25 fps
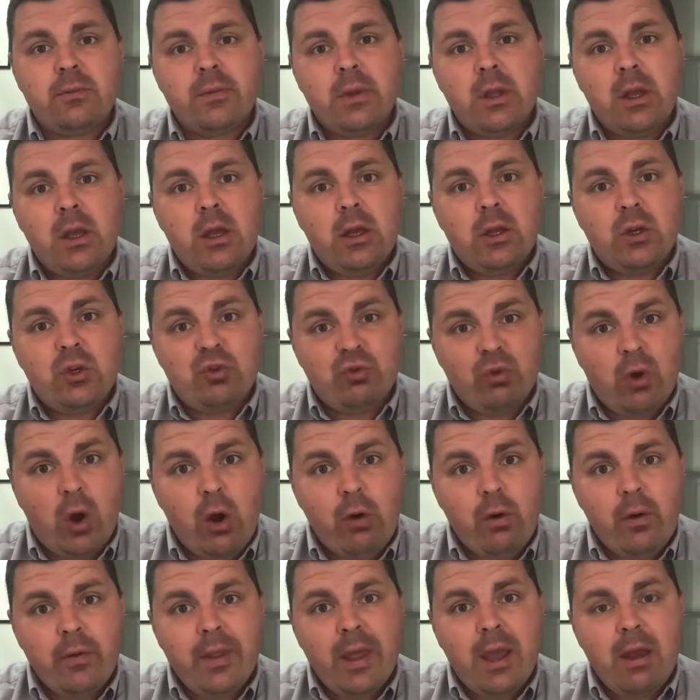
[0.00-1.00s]
draw on
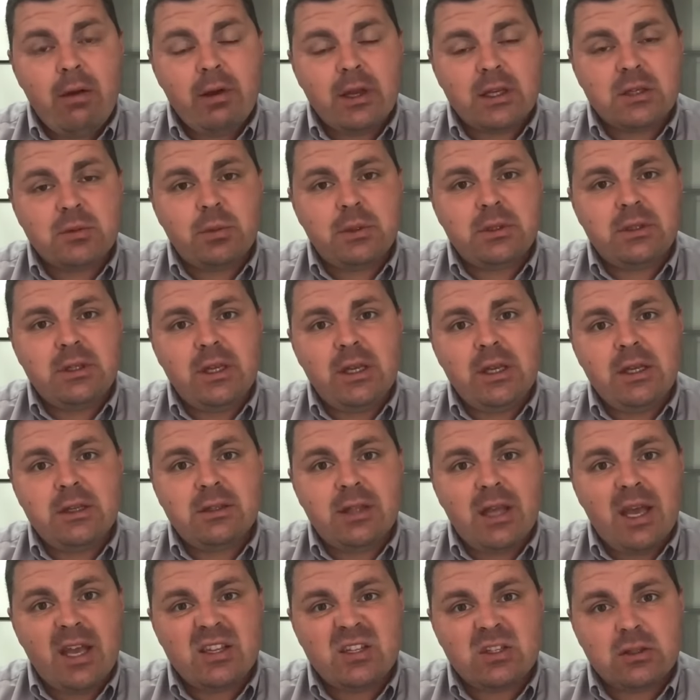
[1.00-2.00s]
their expertise, their
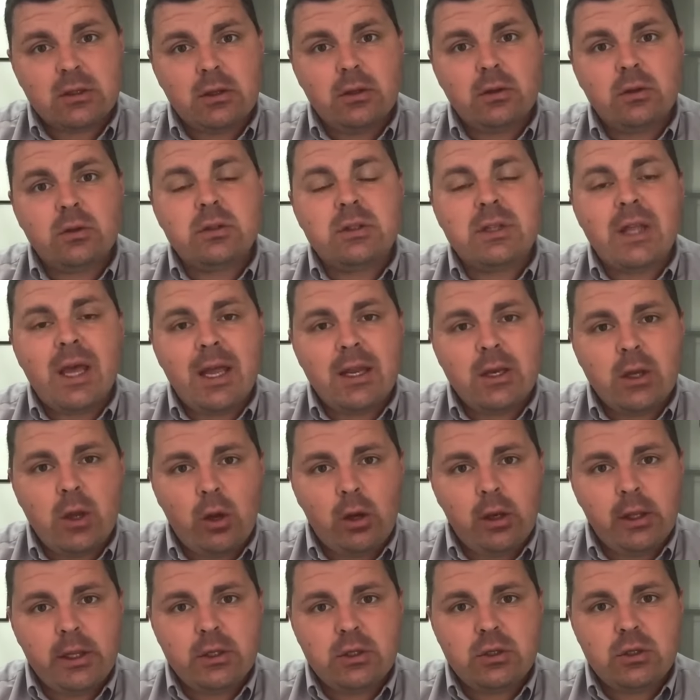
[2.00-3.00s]
skills, their
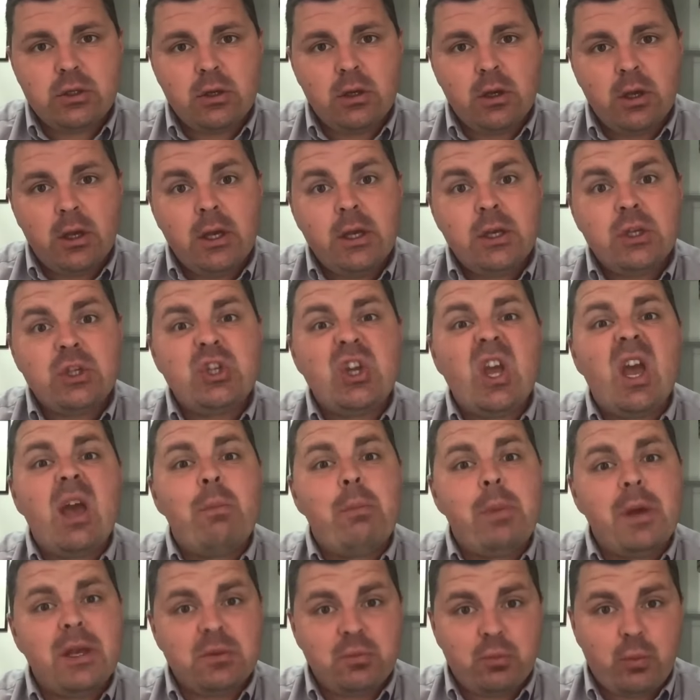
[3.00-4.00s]
knowledge, share
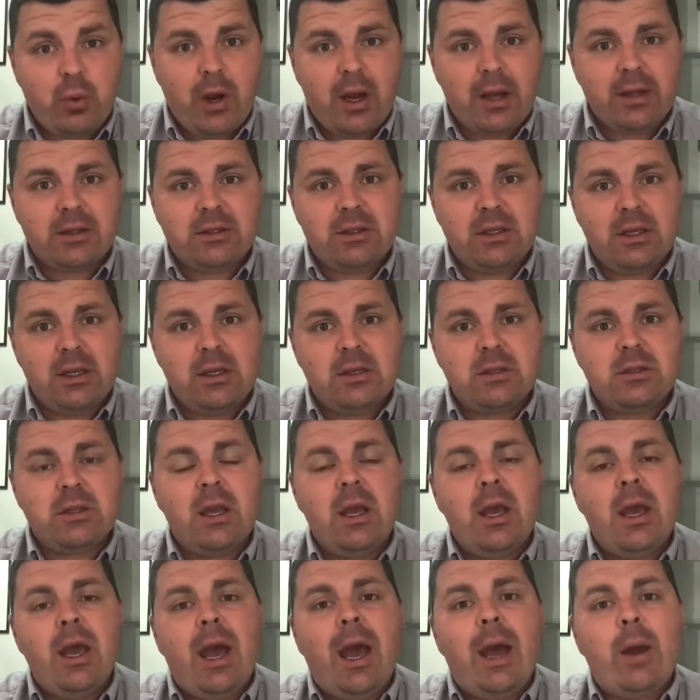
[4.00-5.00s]
best practice,
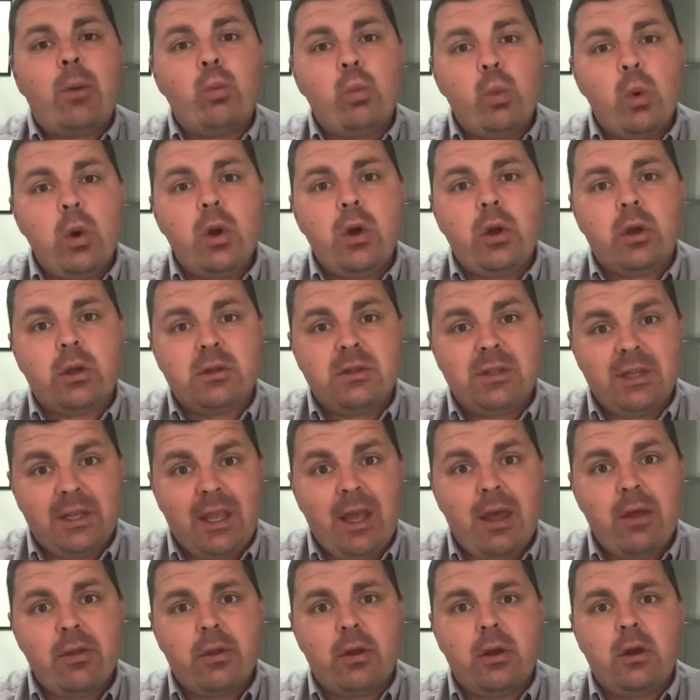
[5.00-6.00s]
and work
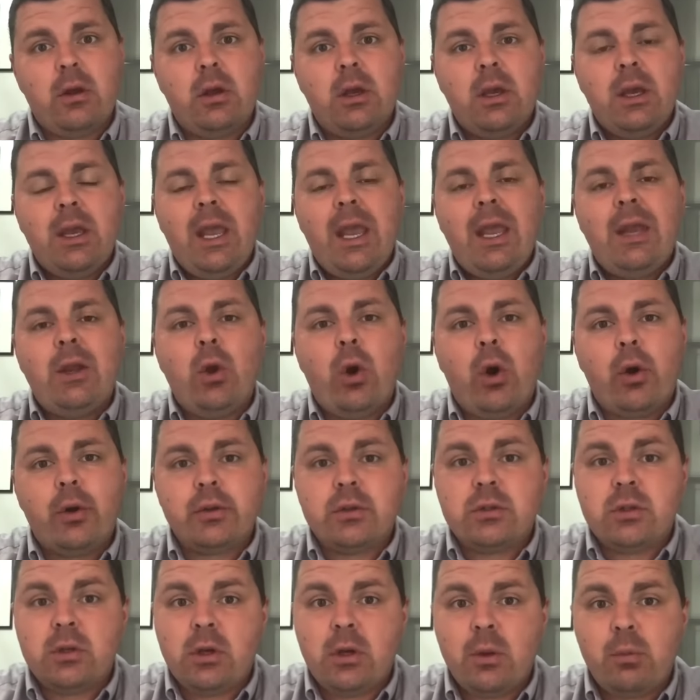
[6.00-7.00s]
together in order
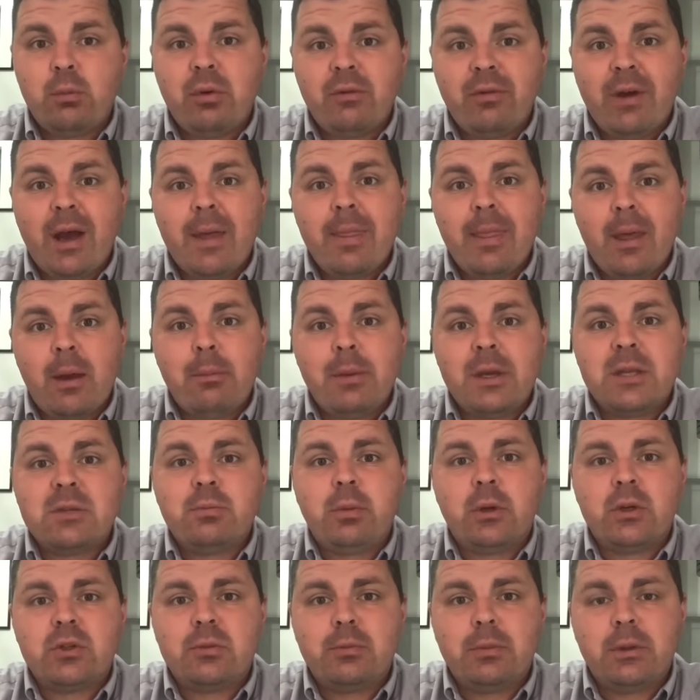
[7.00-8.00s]
to provide that best
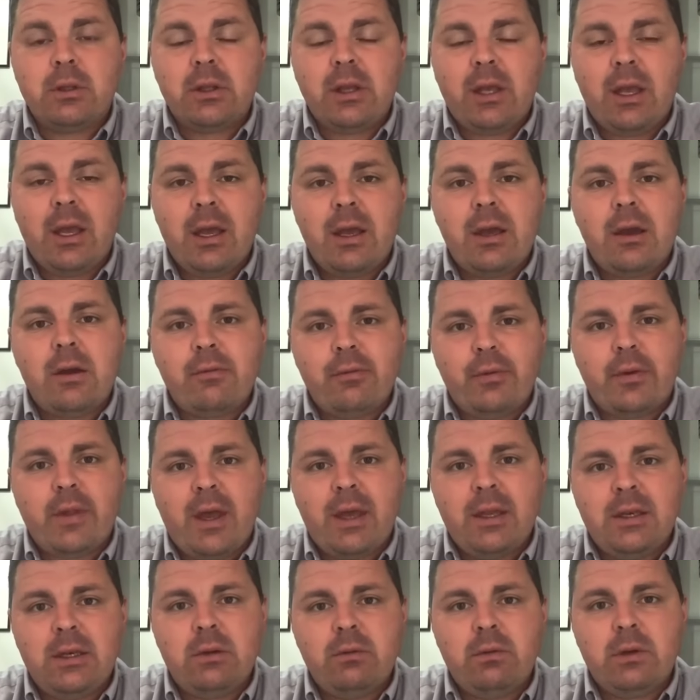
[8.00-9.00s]
possible care for that
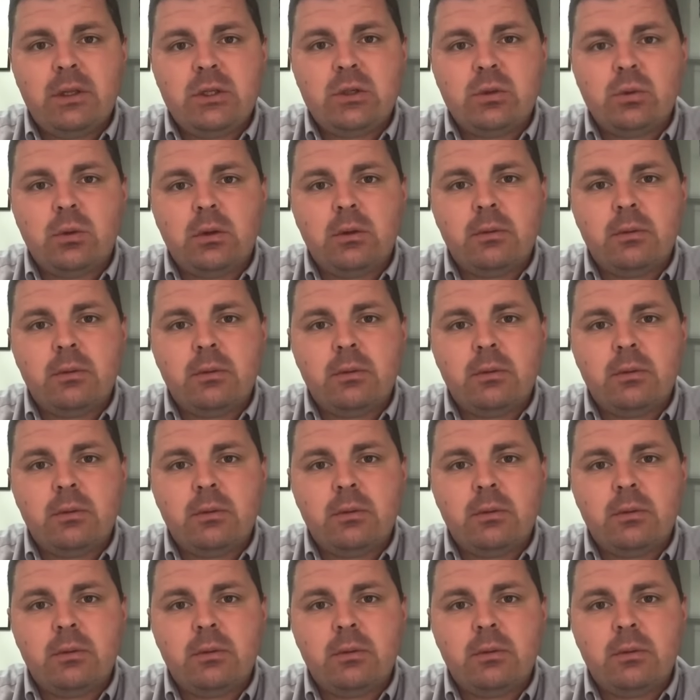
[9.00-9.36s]
individual.